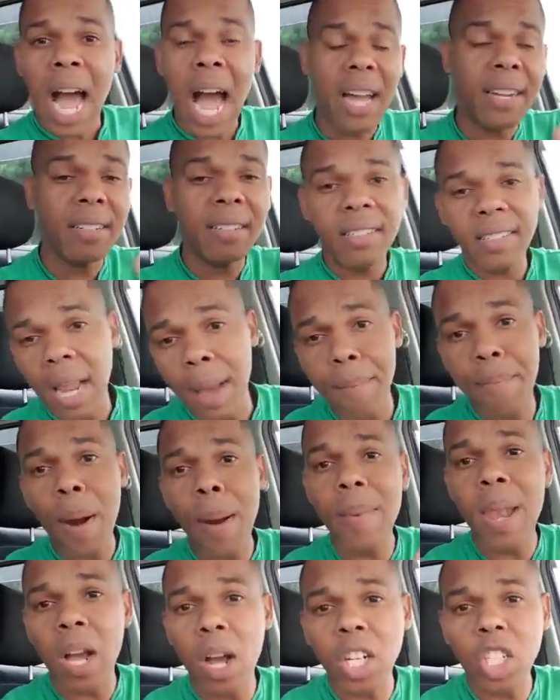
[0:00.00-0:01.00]
And them
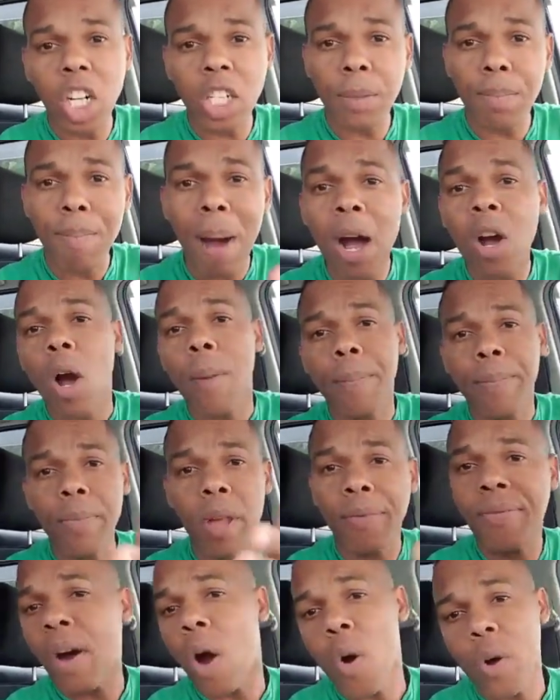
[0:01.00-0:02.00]
probably going to just bag up
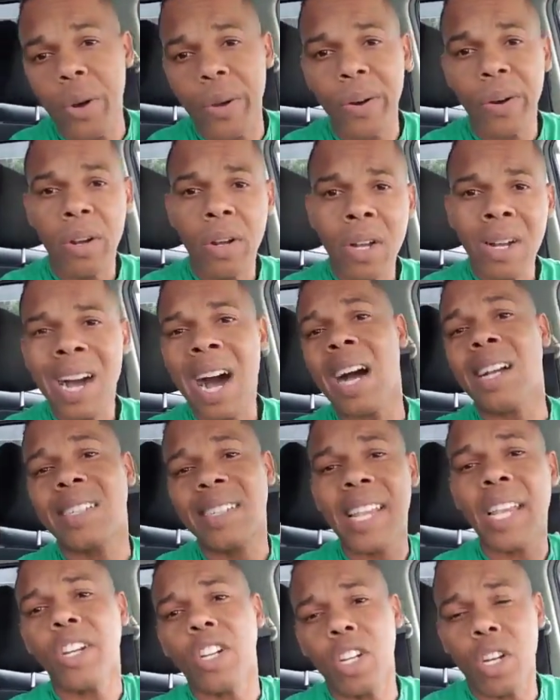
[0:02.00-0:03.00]
no for uno
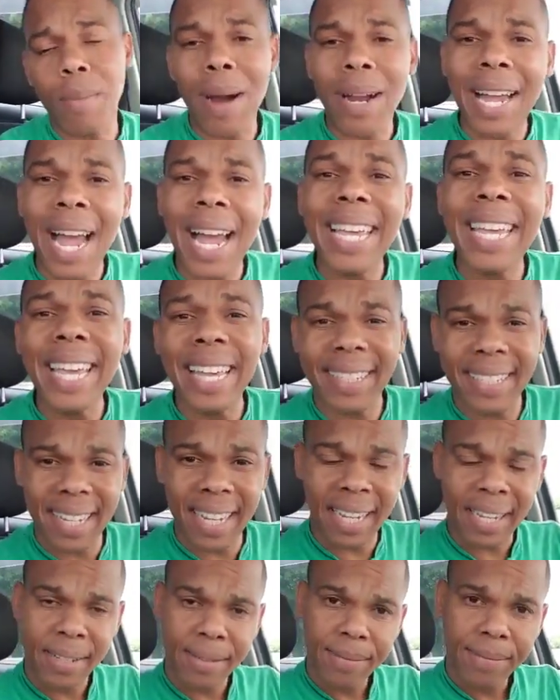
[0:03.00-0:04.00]
and send them back to
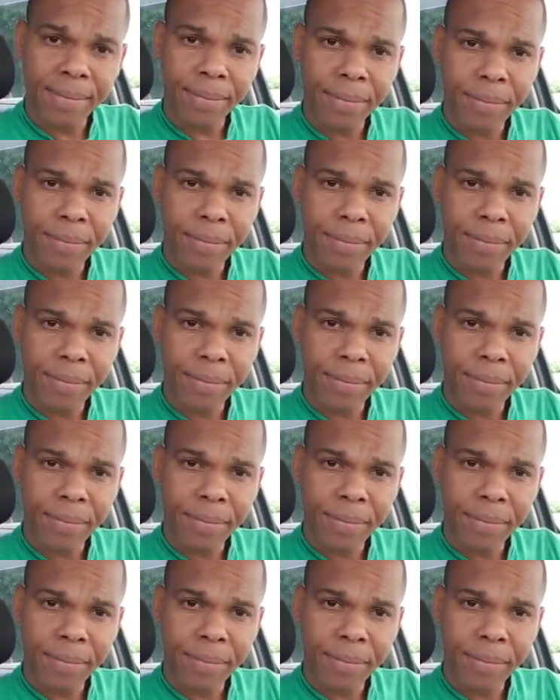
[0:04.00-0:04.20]
Haiti.